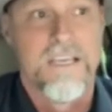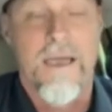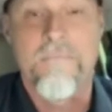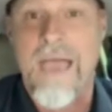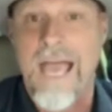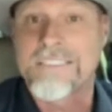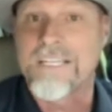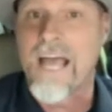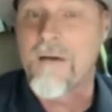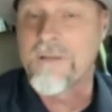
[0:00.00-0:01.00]
Imagine
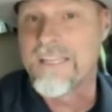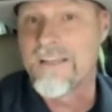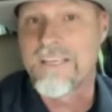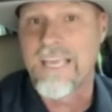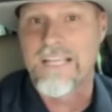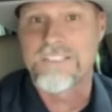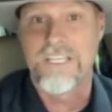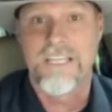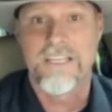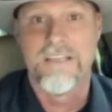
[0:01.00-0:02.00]
how many they're
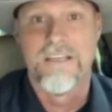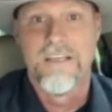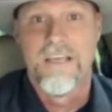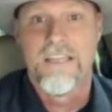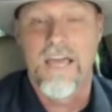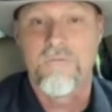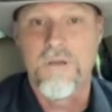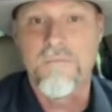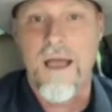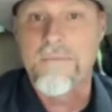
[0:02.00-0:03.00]
catching in that
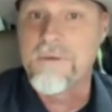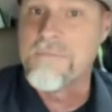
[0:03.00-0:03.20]
we might be